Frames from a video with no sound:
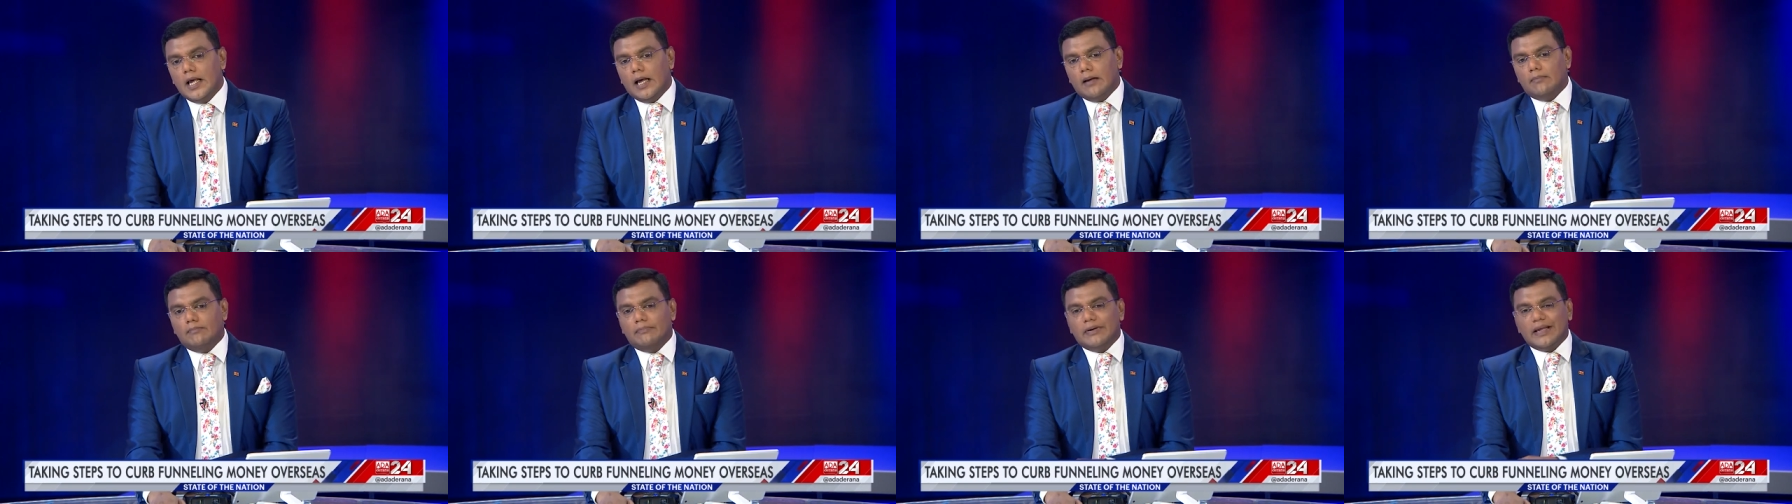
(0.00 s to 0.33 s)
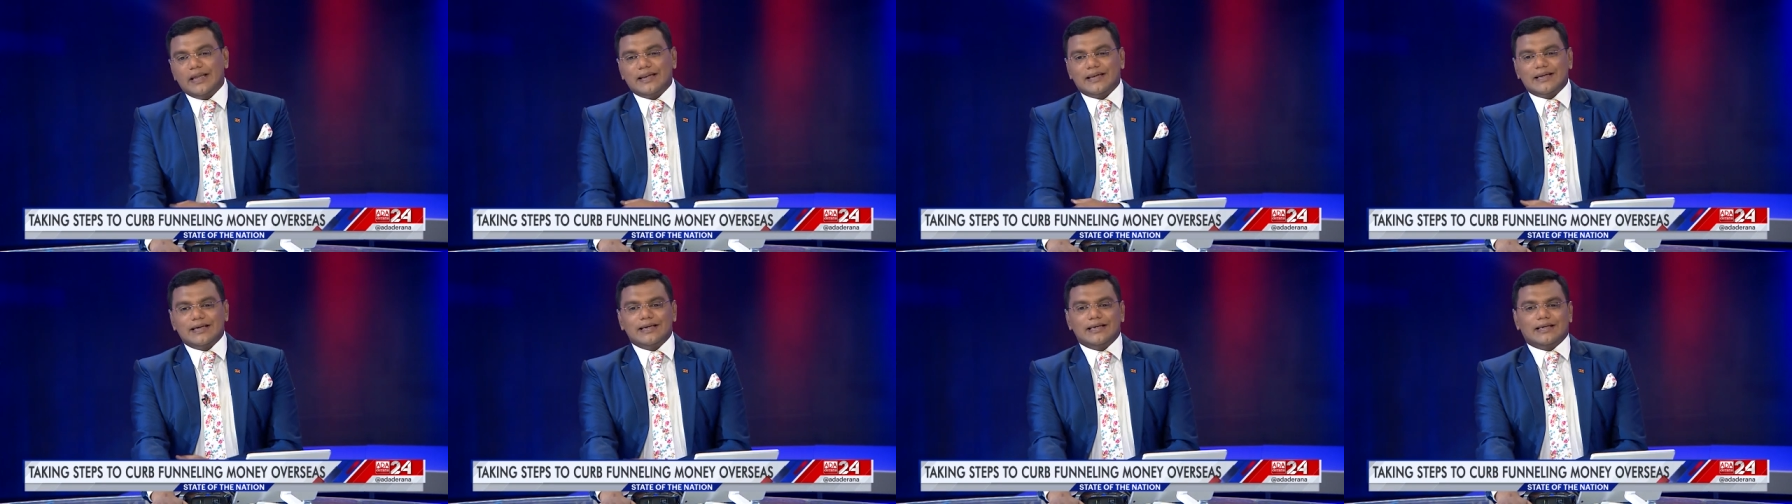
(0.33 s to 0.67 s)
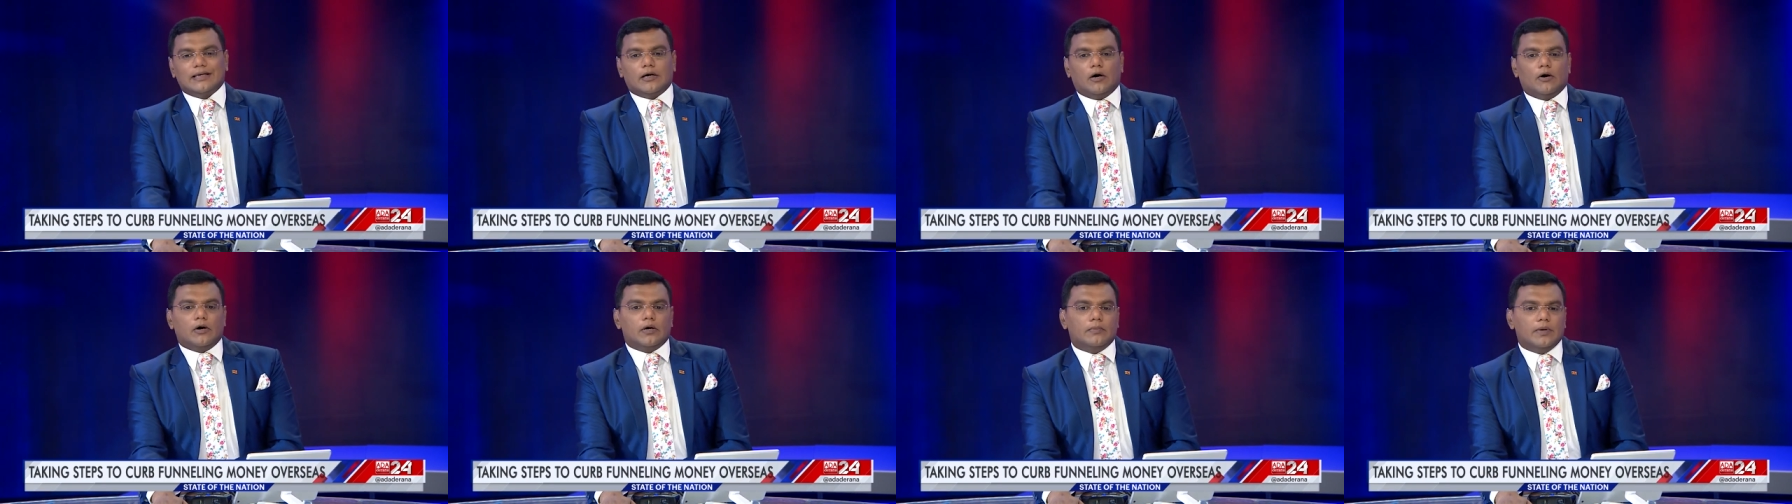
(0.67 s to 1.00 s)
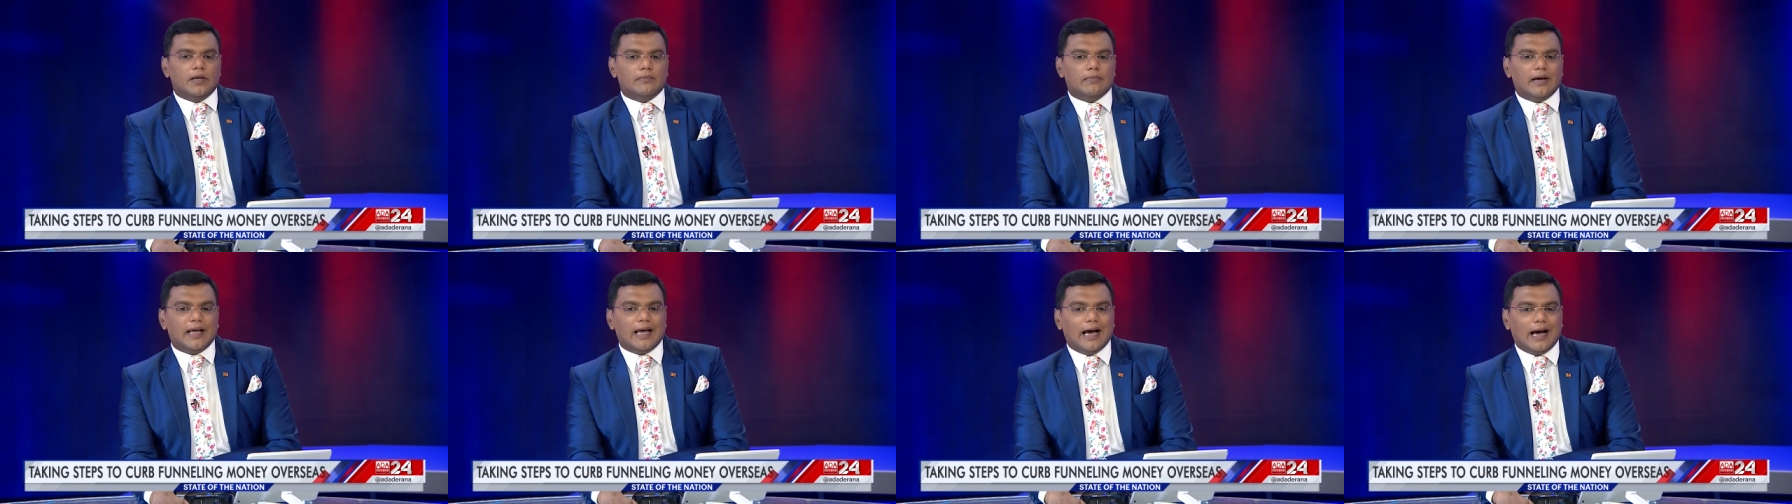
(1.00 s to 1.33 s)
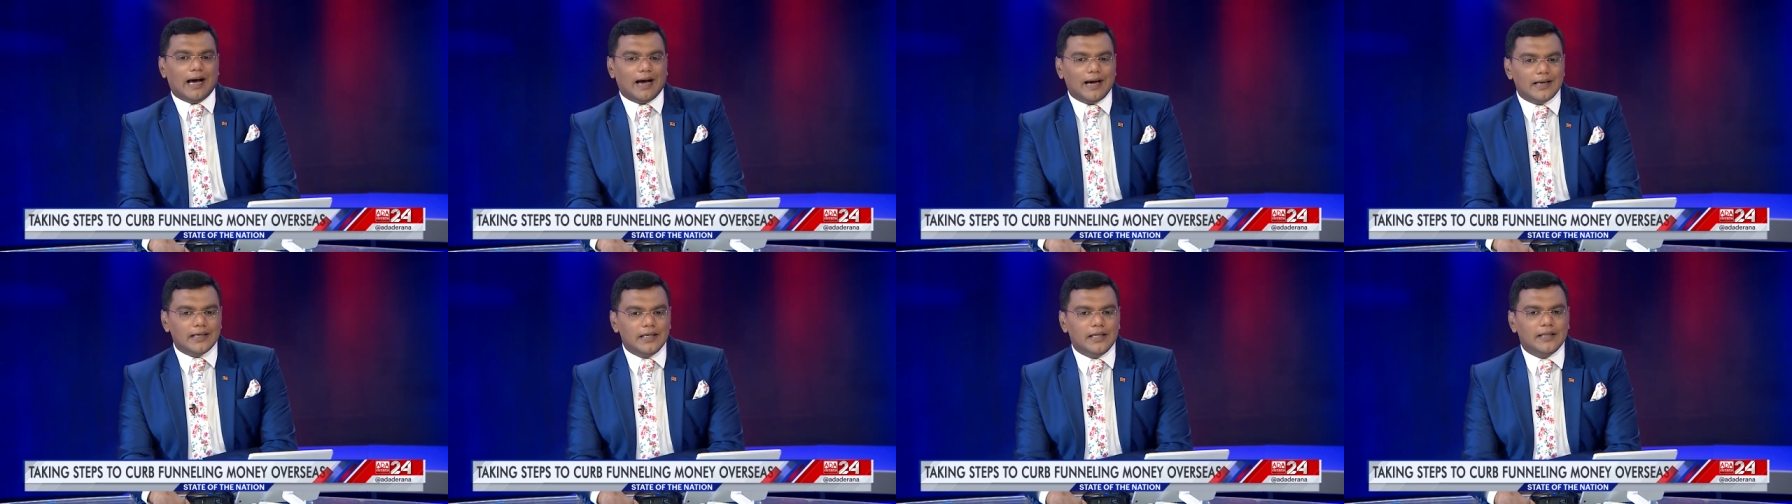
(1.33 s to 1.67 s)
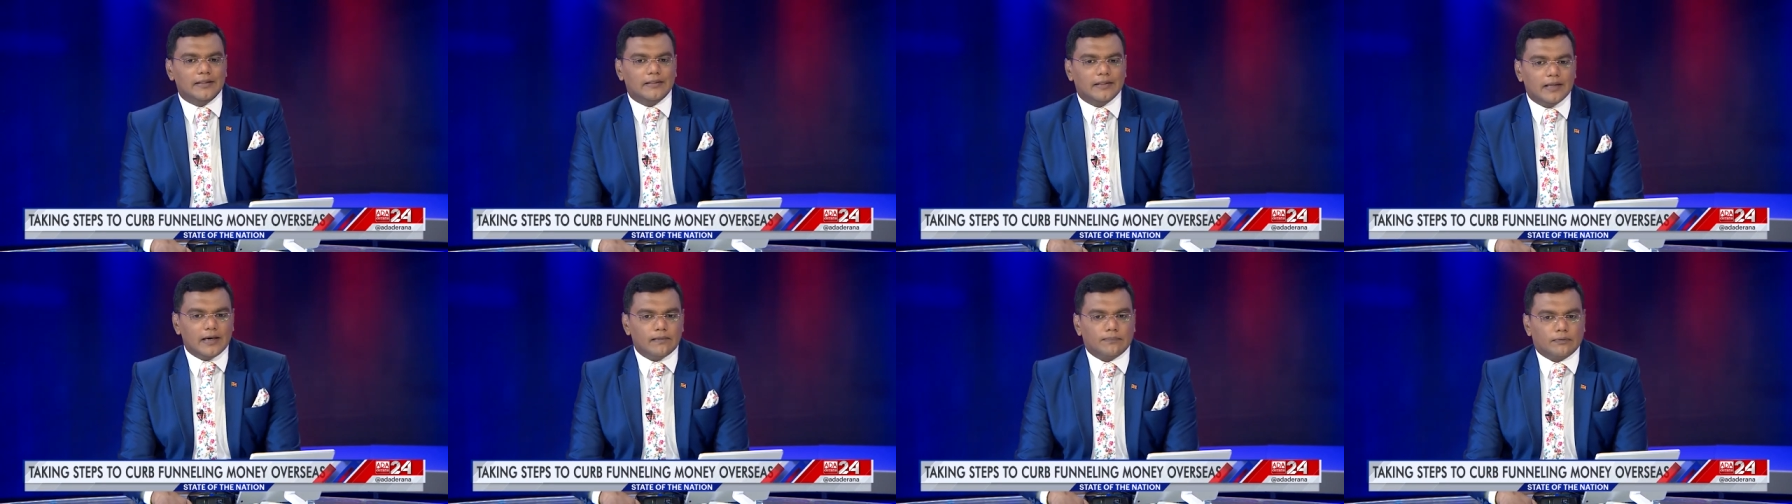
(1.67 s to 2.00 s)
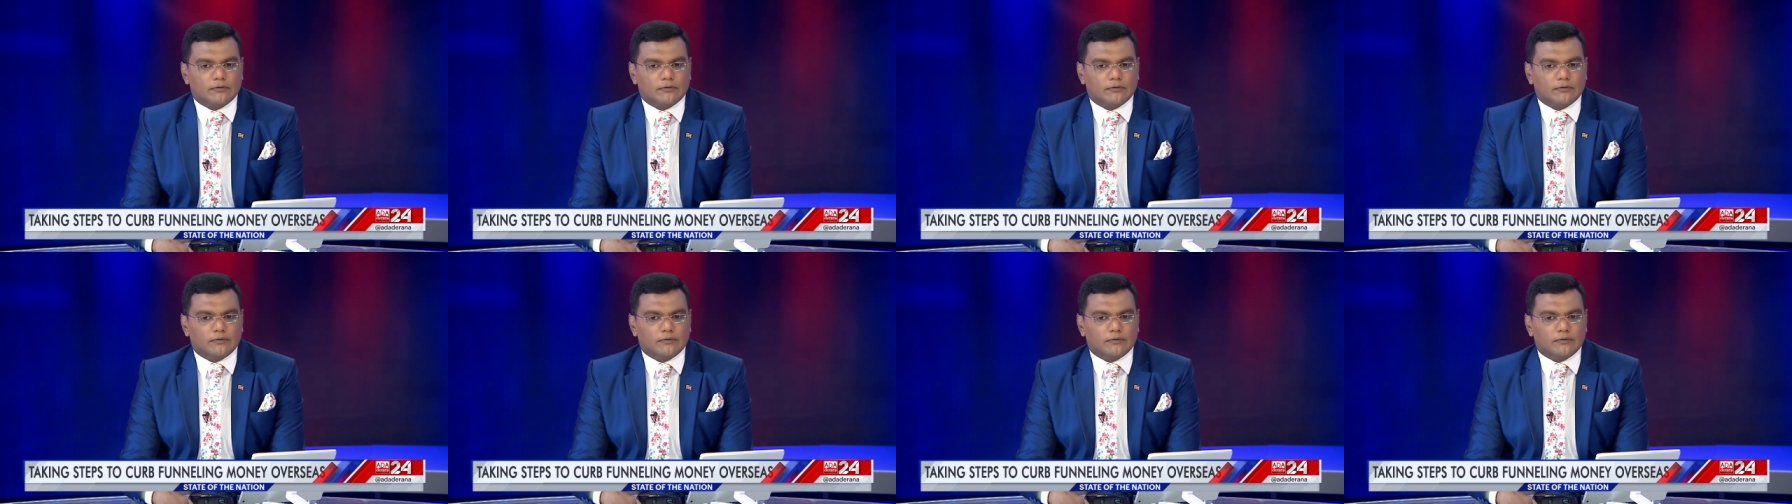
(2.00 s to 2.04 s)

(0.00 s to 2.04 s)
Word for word: a better economy by hiding their